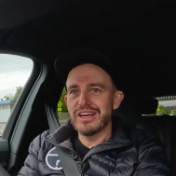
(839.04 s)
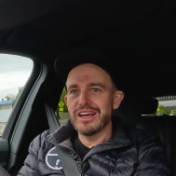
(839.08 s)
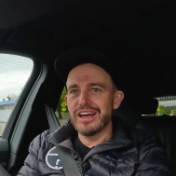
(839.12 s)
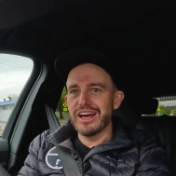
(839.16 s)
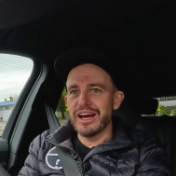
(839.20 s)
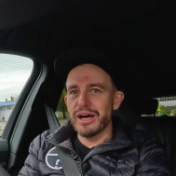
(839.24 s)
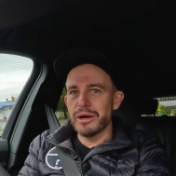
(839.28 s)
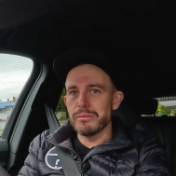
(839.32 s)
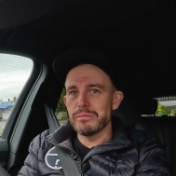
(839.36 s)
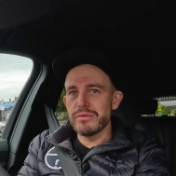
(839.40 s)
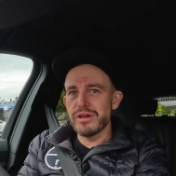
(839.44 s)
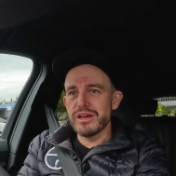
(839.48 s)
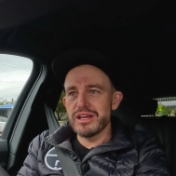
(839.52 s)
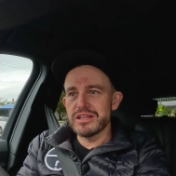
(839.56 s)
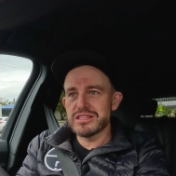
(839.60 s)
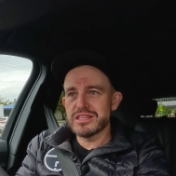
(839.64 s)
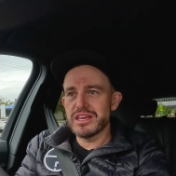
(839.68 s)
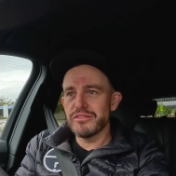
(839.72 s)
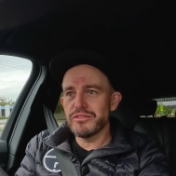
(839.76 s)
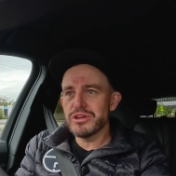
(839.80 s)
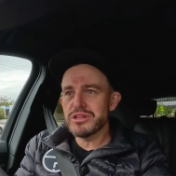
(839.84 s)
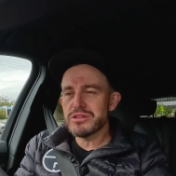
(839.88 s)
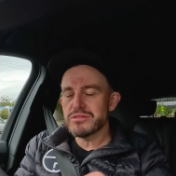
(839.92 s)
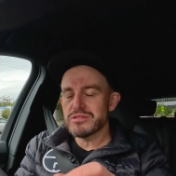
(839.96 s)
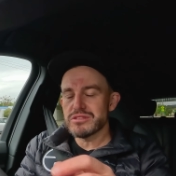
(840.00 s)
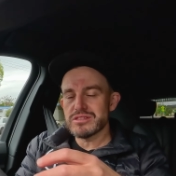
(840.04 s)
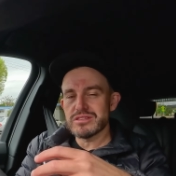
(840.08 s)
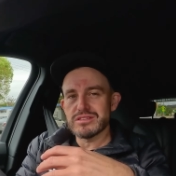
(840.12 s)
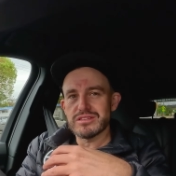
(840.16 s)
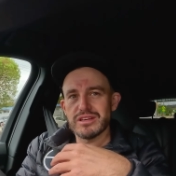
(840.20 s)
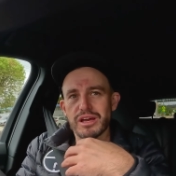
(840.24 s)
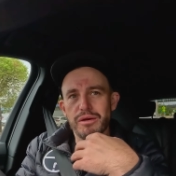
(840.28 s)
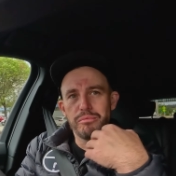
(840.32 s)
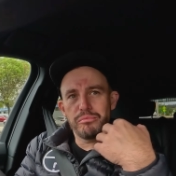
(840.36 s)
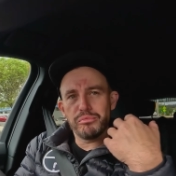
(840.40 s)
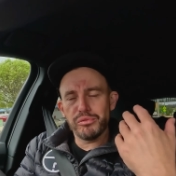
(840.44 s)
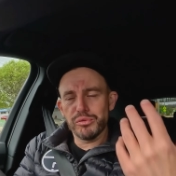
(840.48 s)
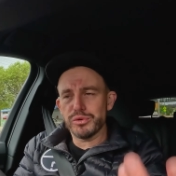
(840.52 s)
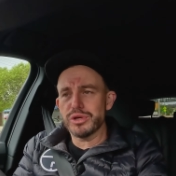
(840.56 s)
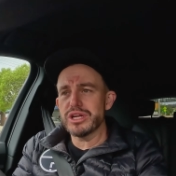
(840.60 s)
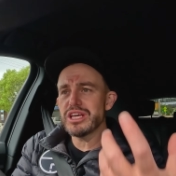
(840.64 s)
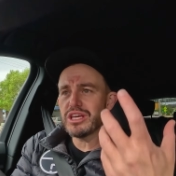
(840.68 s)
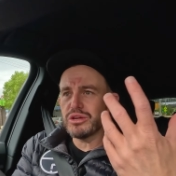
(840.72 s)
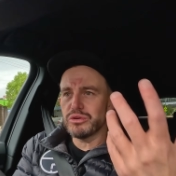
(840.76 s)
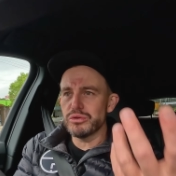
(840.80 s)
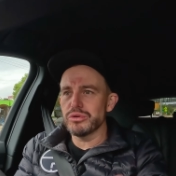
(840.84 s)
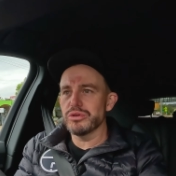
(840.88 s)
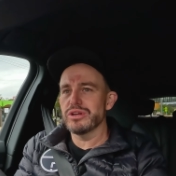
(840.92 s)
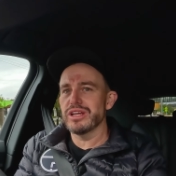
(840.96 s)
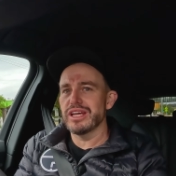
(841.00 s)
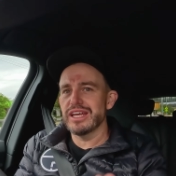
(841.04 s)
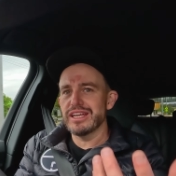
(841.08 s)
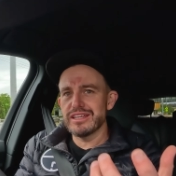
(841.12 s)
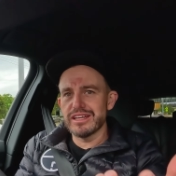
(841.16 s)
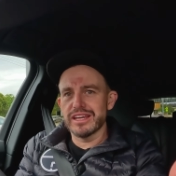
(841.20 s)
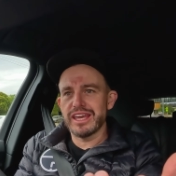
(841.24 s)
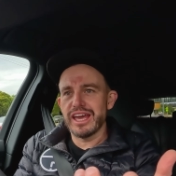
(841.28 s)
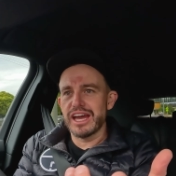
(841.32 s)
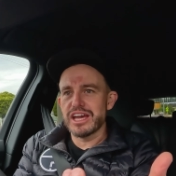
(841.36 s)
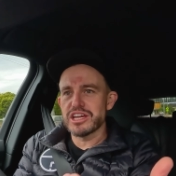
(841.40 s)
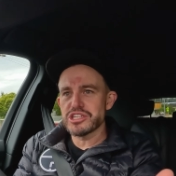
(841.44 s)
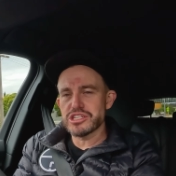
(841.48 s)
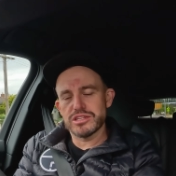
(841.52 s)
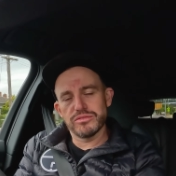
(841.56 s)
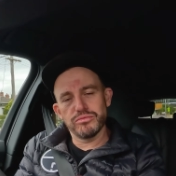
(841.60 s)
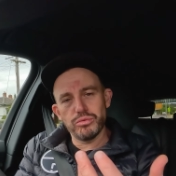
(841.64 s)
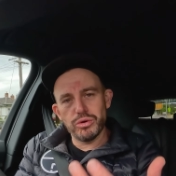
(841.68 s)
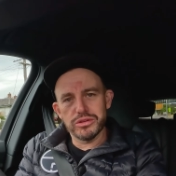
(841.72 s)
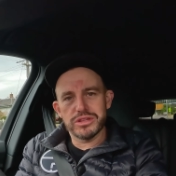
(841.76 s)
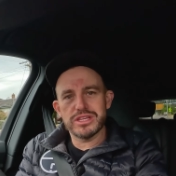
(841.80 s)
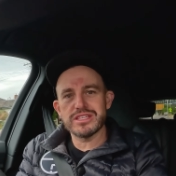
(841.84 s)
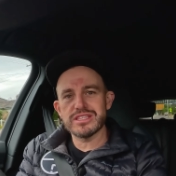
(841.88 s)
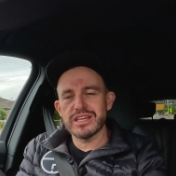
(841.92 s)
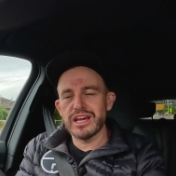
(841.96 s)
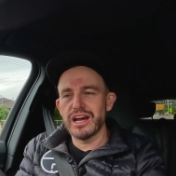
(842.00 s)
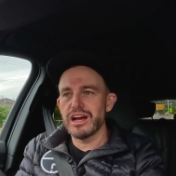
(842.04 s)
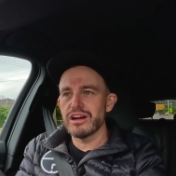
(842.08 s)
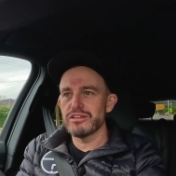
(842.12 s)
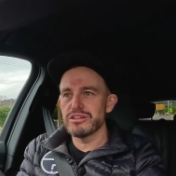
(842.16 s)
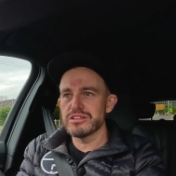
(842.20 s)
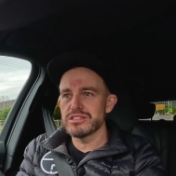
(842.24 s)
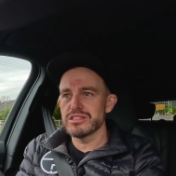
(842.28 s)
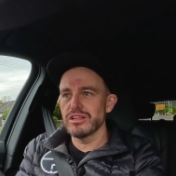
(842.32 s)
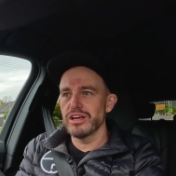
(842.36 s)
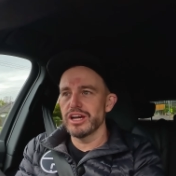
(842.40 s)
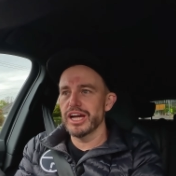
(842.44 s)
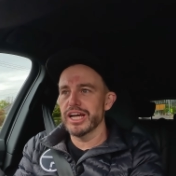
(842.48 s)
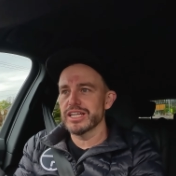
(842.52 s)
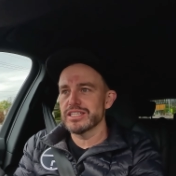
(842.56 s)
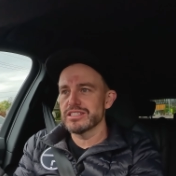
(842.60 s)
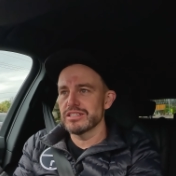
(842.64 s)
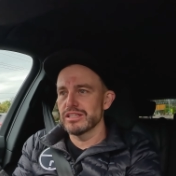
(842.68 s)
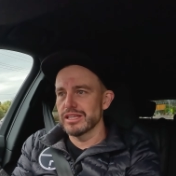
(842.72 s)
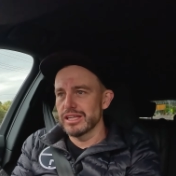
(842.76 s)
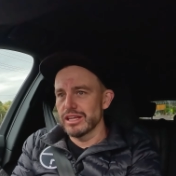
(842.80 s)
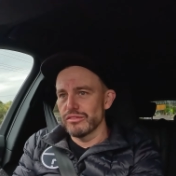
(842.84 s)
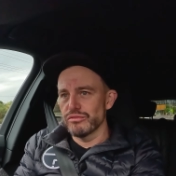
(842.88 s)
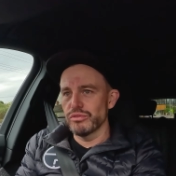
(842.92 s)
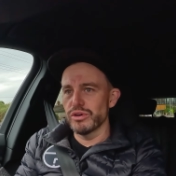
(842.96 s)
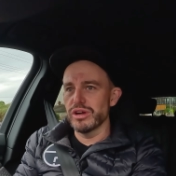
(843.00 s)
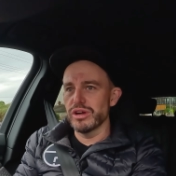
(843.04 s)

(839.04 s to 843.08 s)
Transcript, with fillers: um, it's given us a pretty good indication of what this car is like to live